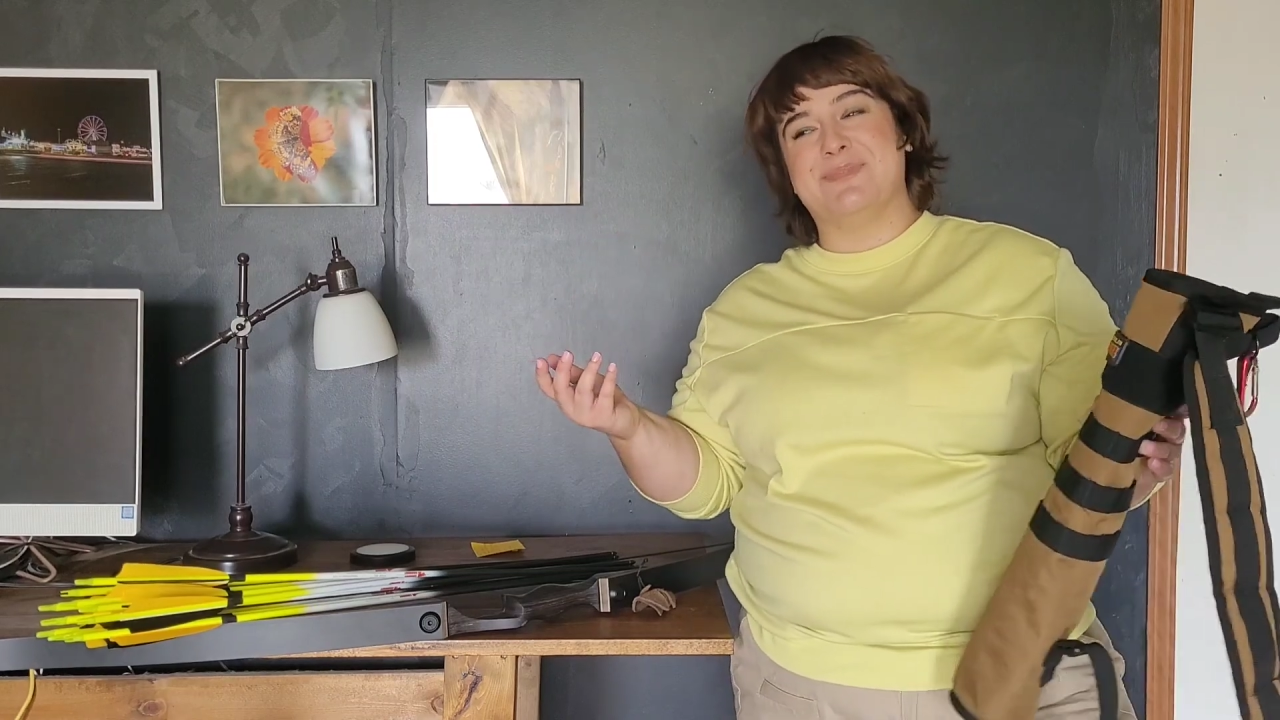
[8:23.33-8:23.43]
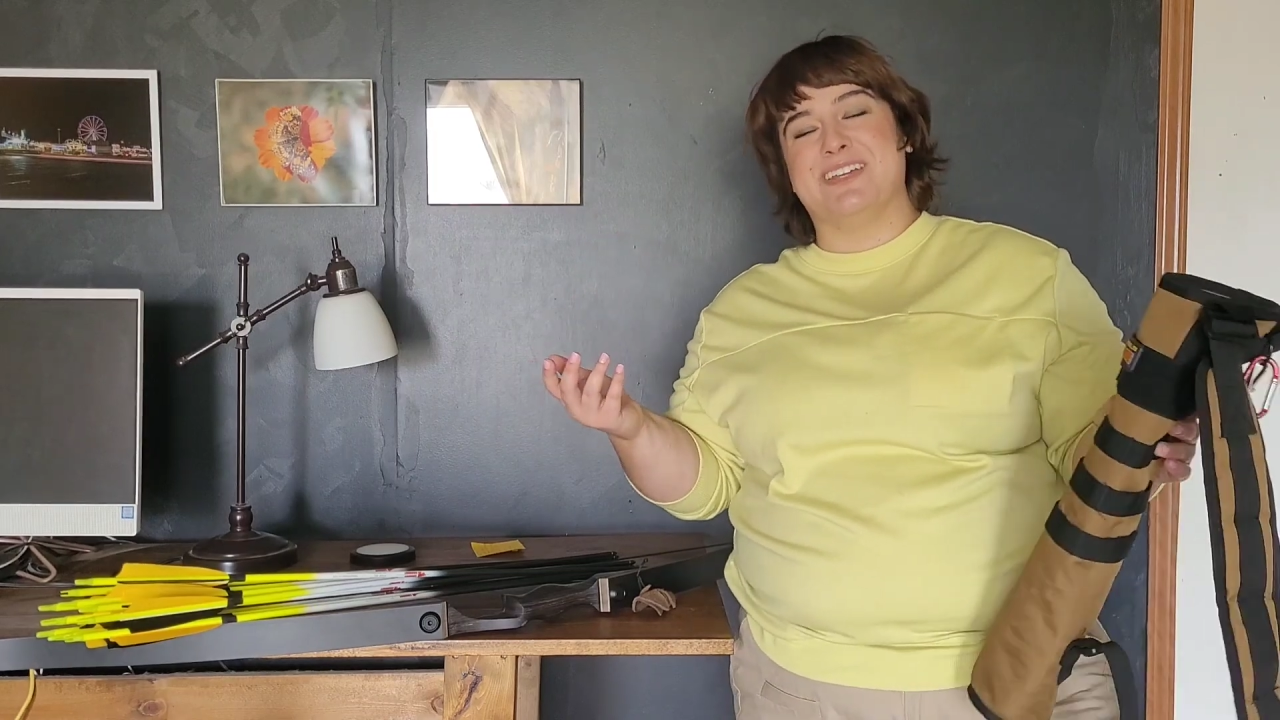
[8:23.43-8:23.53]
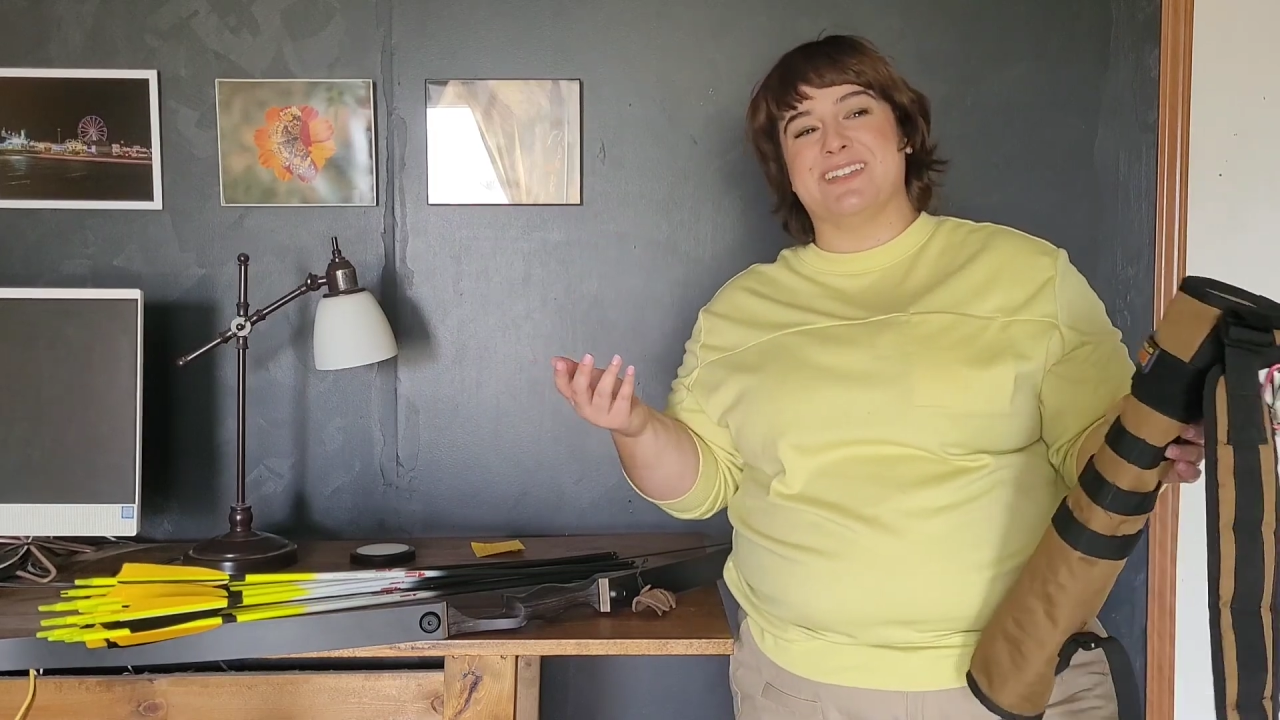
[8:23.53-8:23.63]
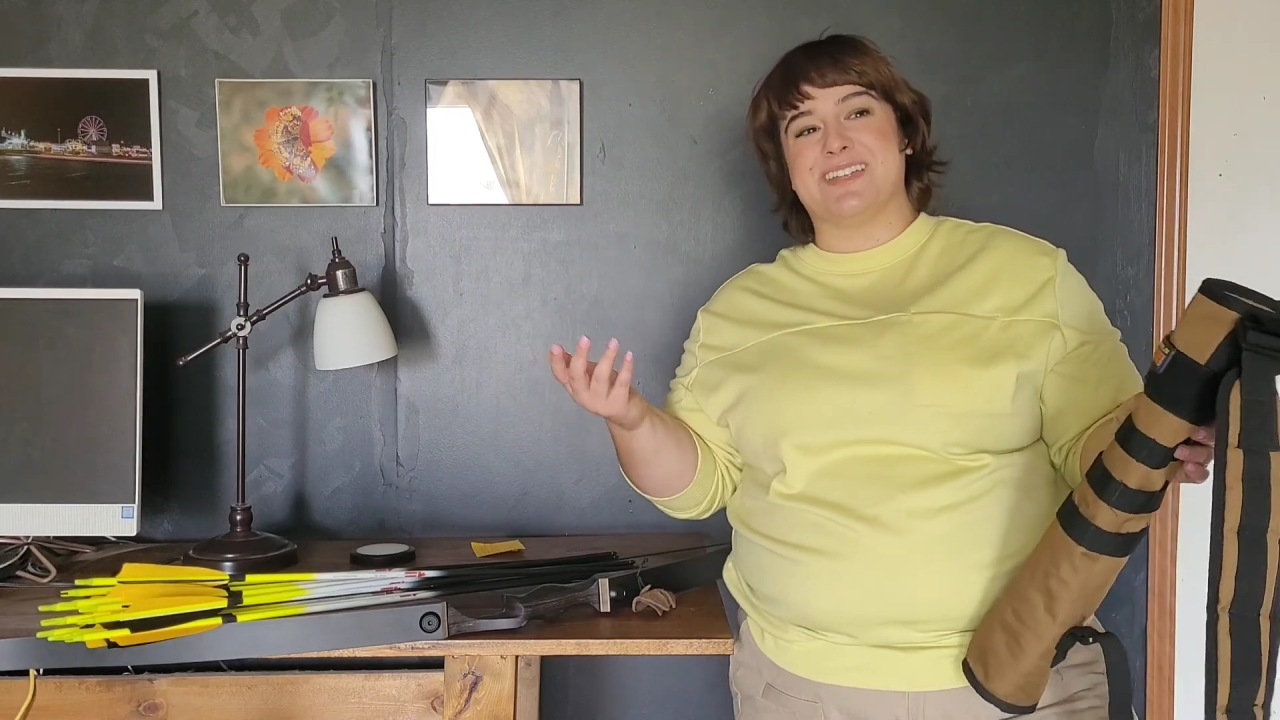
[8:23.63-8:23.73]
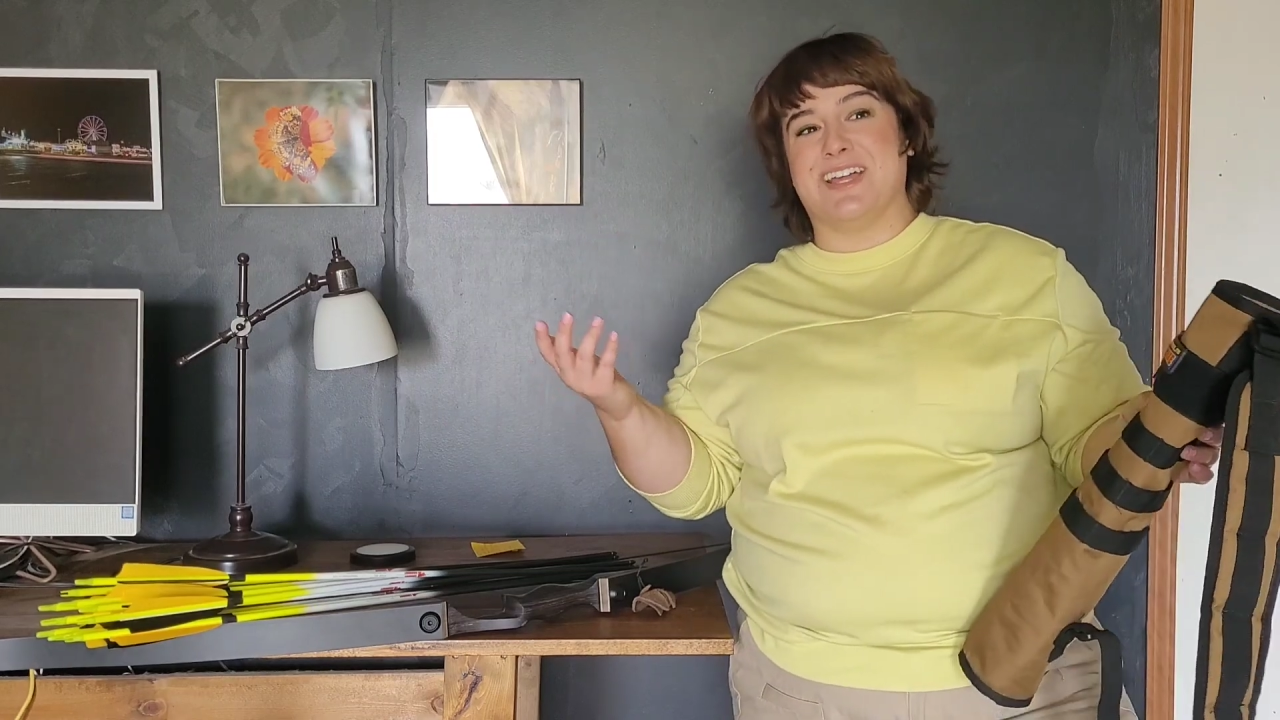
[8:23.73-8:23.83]

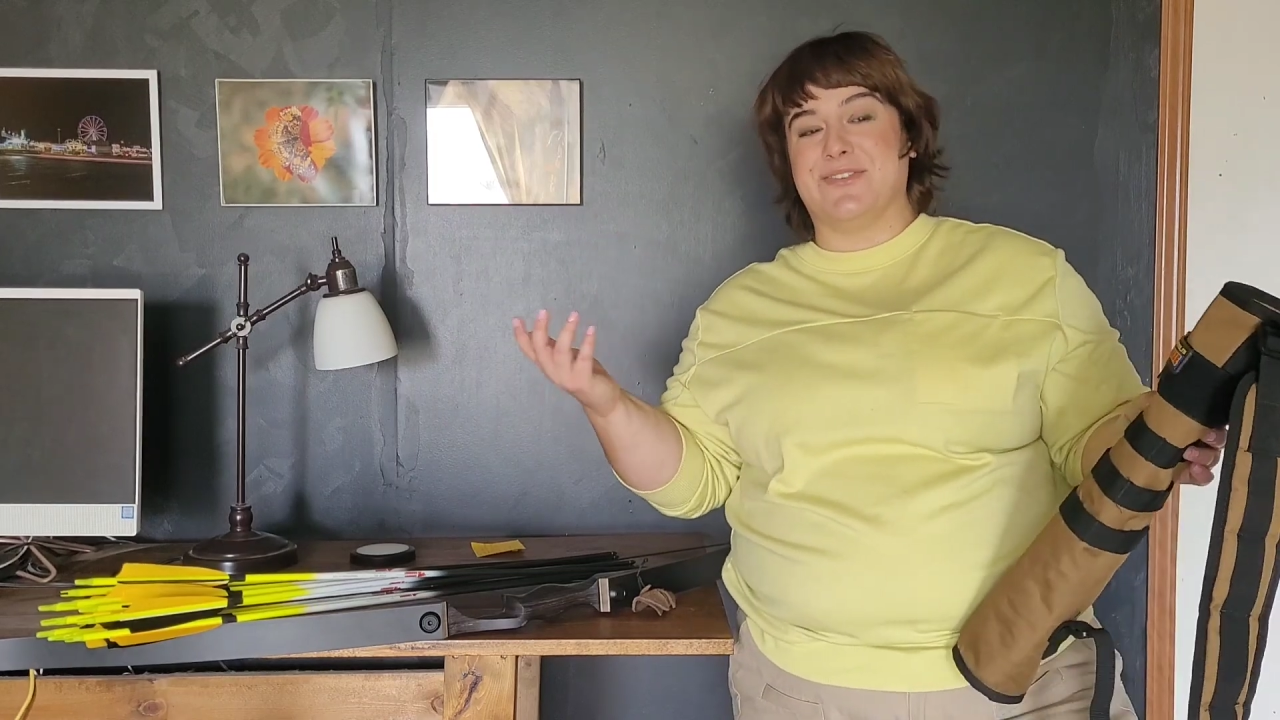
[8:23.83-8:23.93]
because I